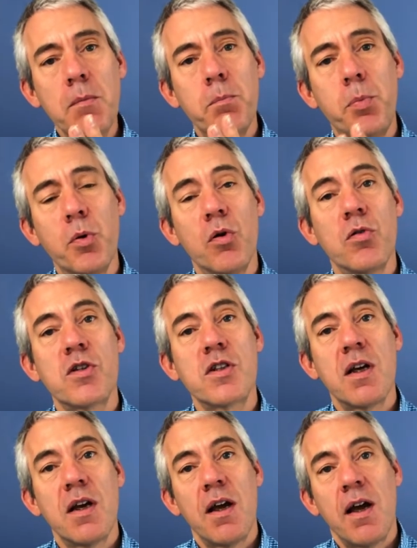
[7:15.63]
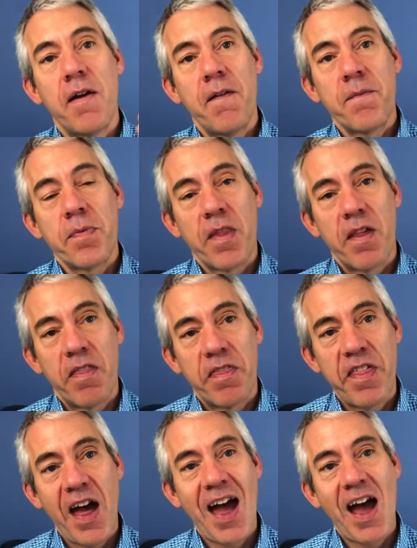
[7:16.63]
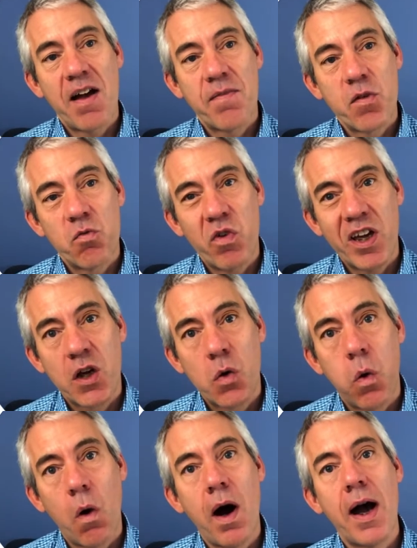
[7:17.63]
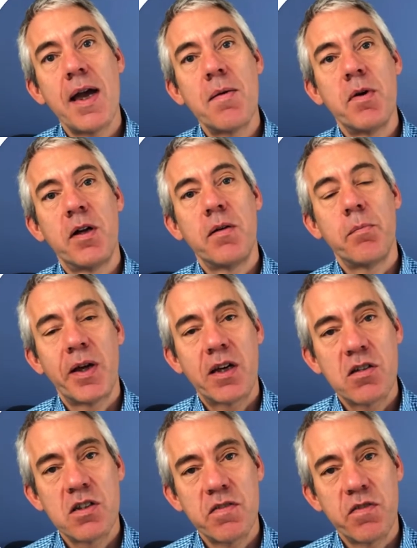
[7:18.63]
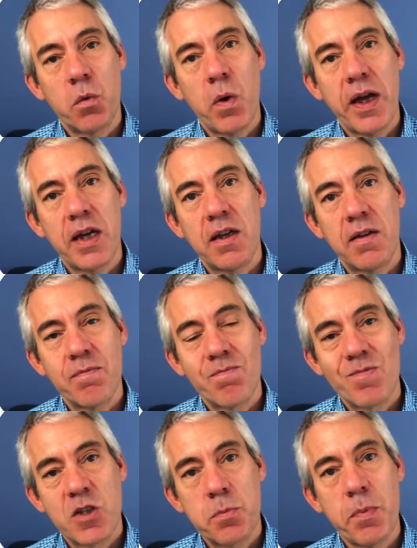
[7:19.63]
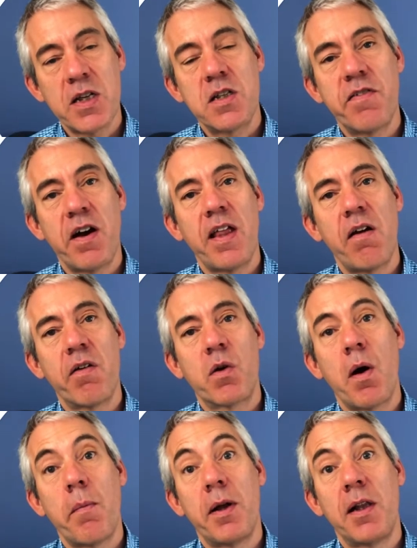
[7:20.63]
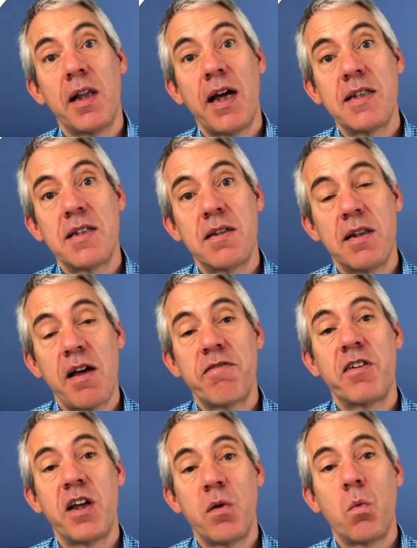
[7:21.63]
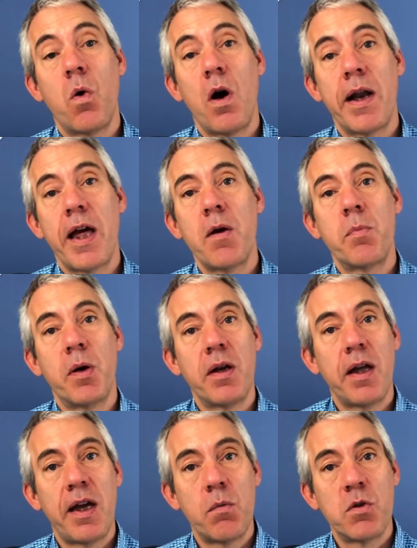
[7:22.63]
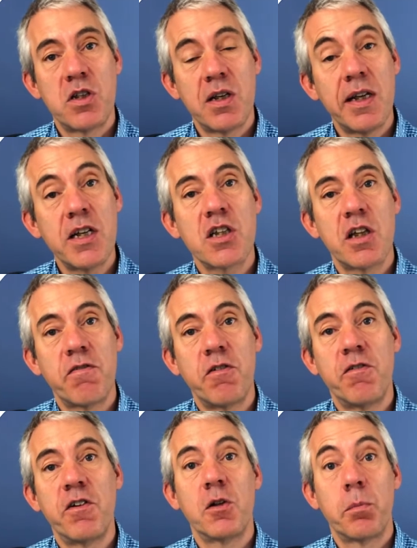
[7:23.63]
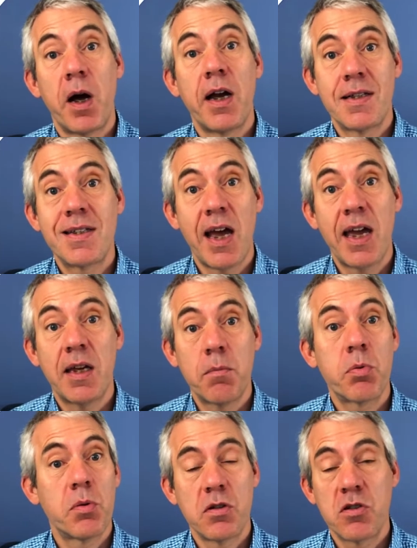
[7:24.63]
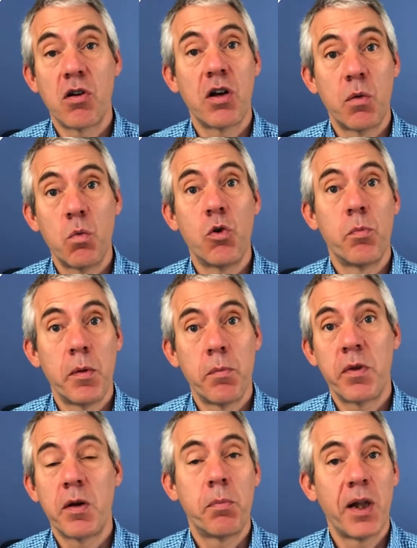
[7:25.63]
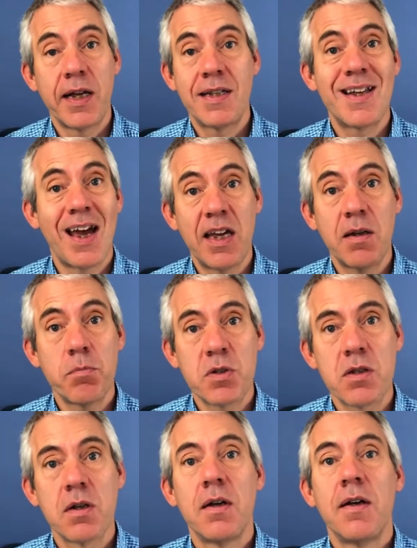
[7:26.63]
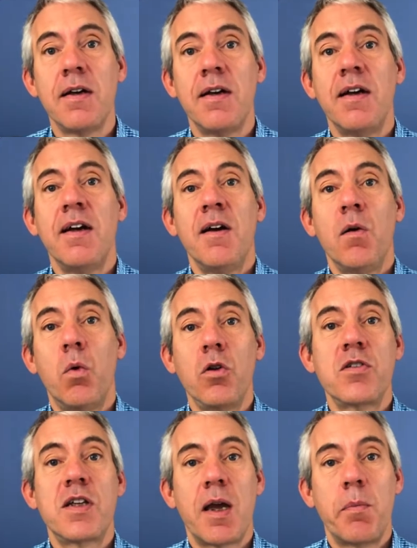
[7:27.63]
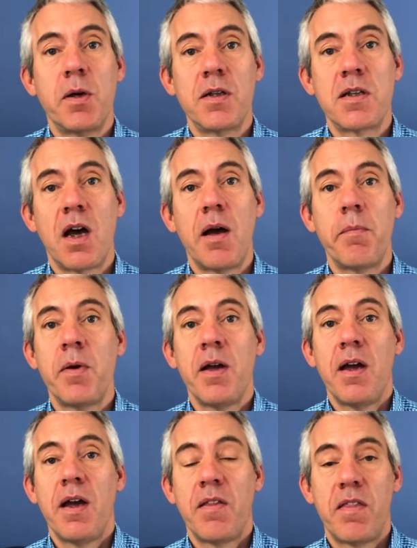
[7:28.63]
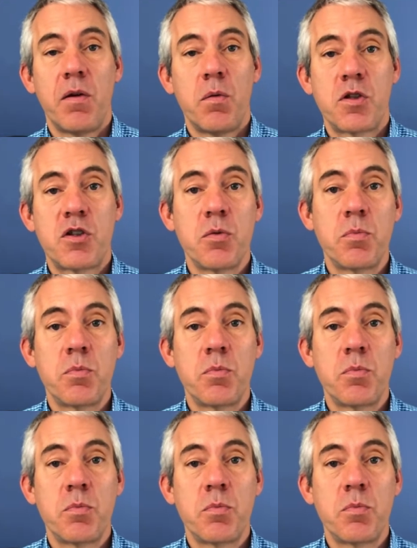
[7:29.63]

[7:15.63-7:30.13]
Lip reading: But that requirement, because of the way he specified that requirement and left it wide open, it was initially fulfilled by a tape, a Sony Walkman that played tapes, one tape at a time, that was